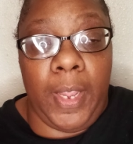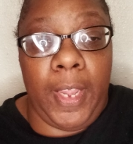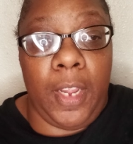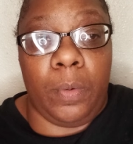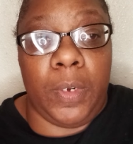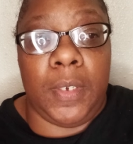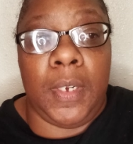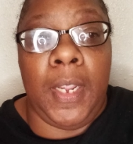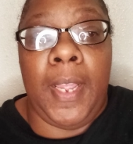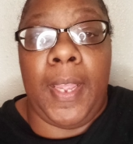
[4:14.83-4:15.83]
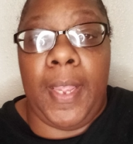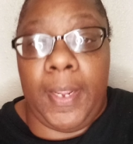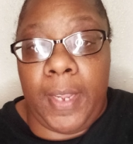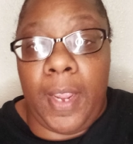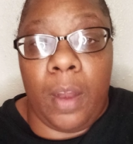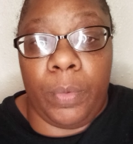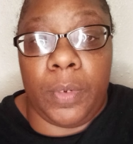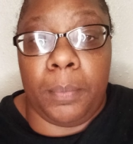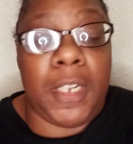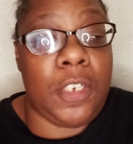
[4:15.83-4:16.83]
Aaron and
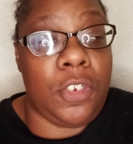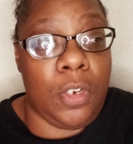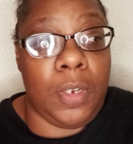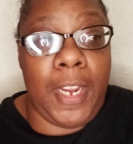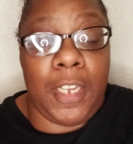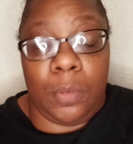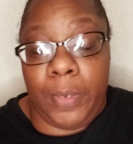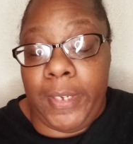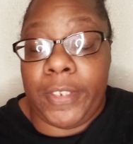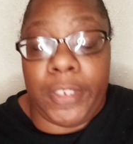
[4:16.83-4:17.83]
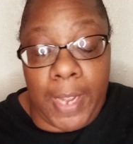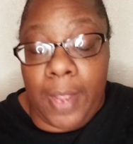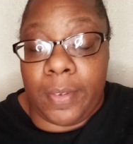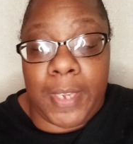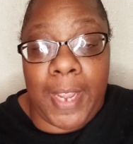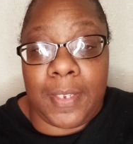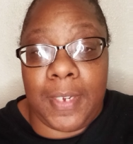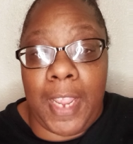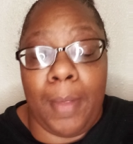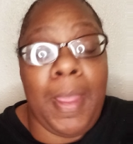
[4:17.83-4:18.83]
Karen, because last week she called Zach's
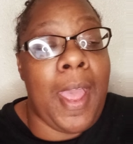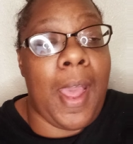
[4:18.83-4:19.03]
name.